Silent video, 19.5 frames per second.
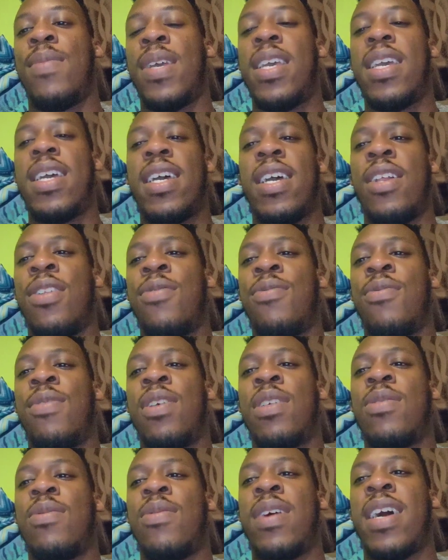But yeah, and the
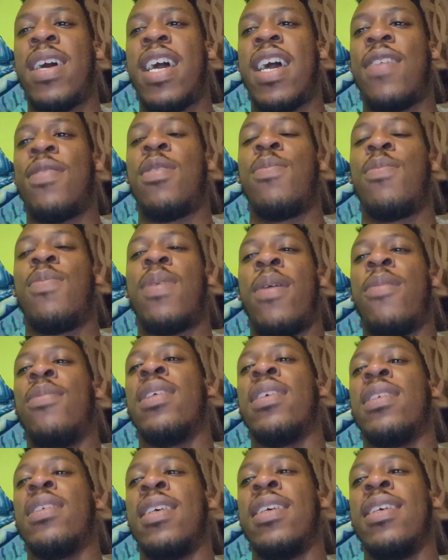reason why I have no
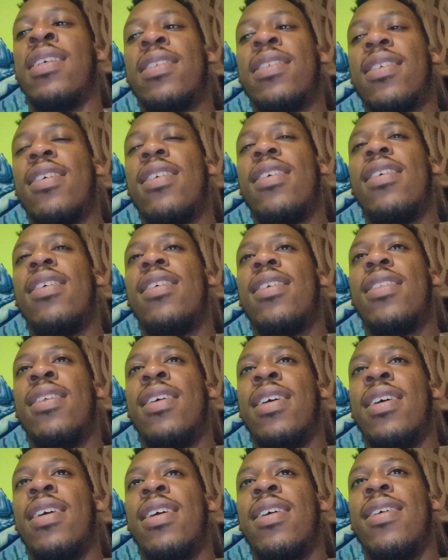problem with this list,
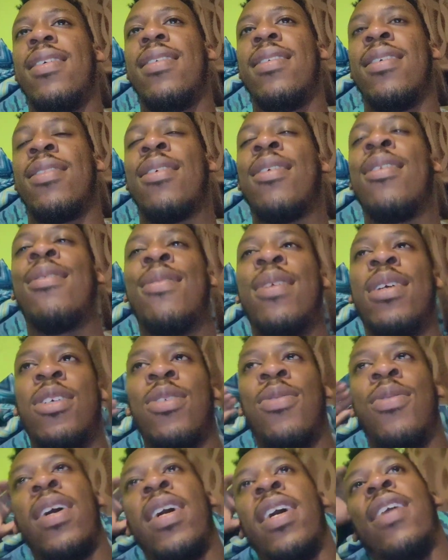the third
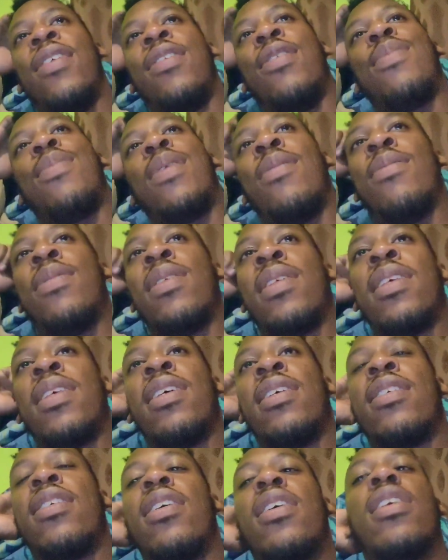reason why I have no problem with
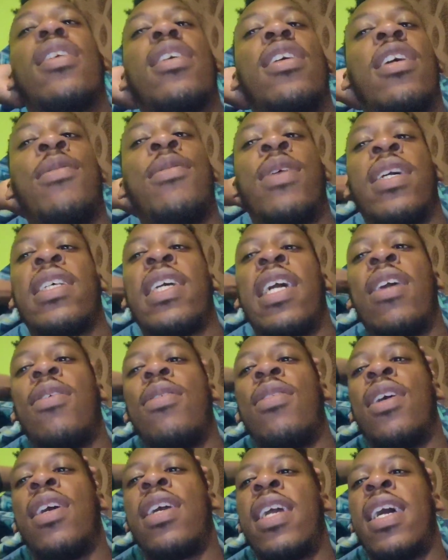the list, is because I
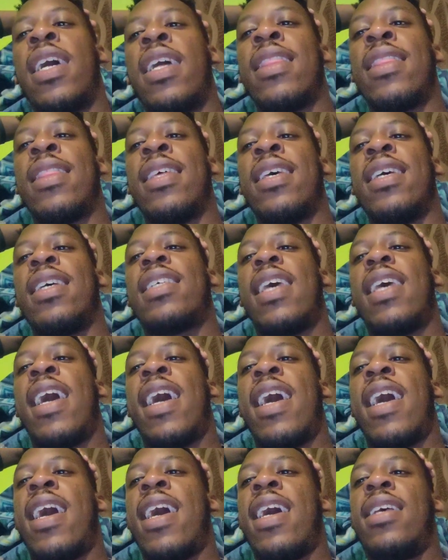don't look at this
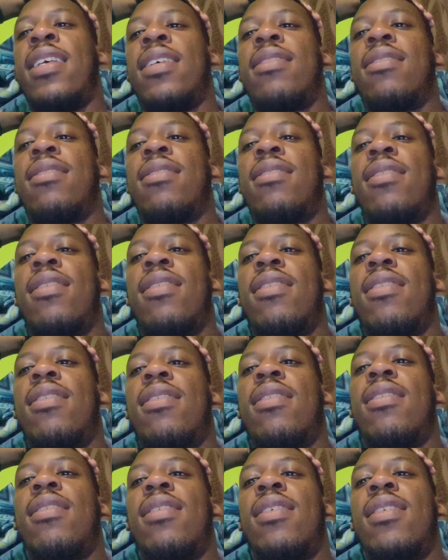as
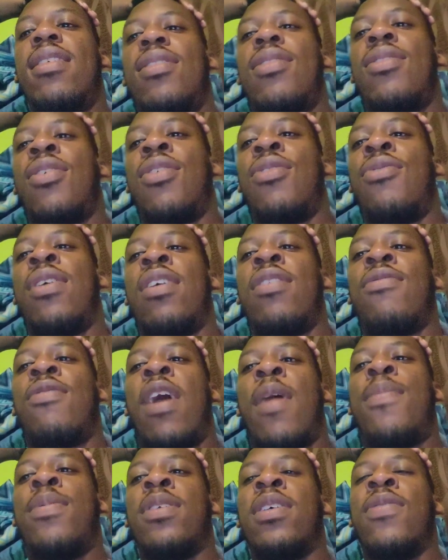the
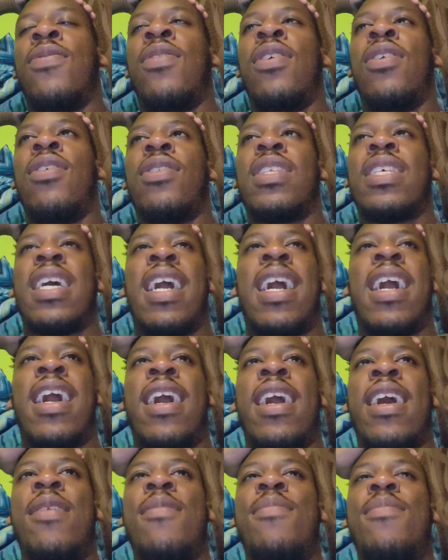greatest rappers of all
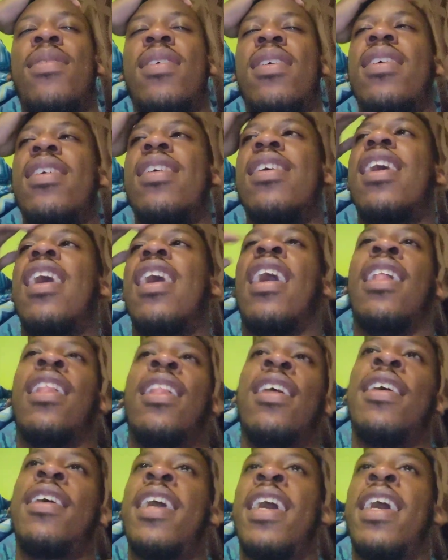time.
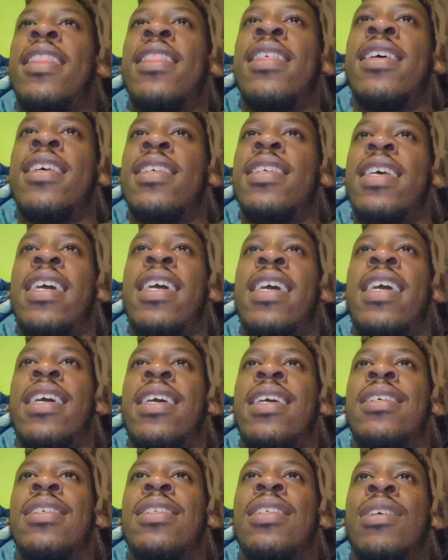I look at this
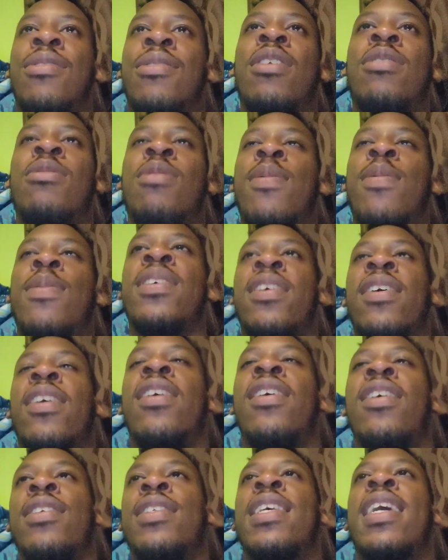as the greatest rappers
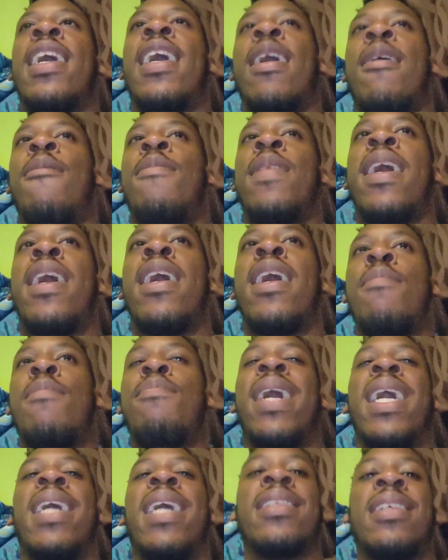of all time that
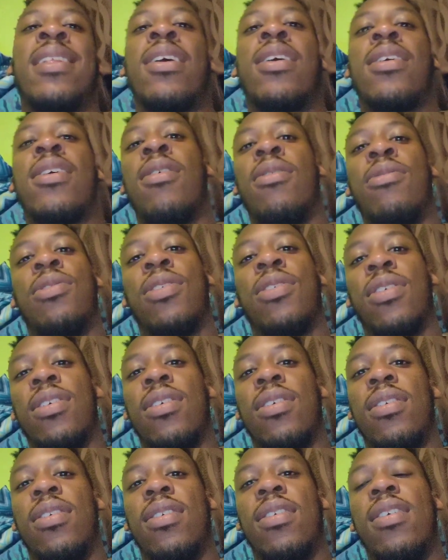impacted the
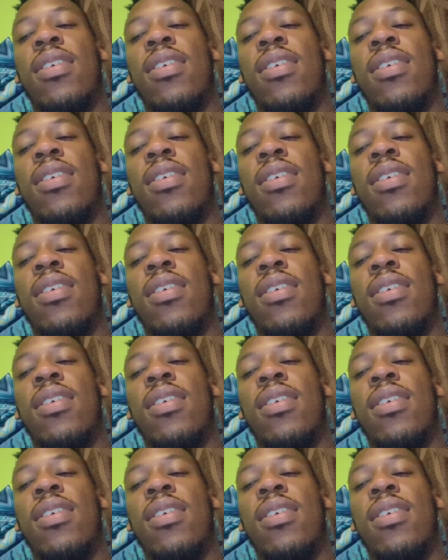culture.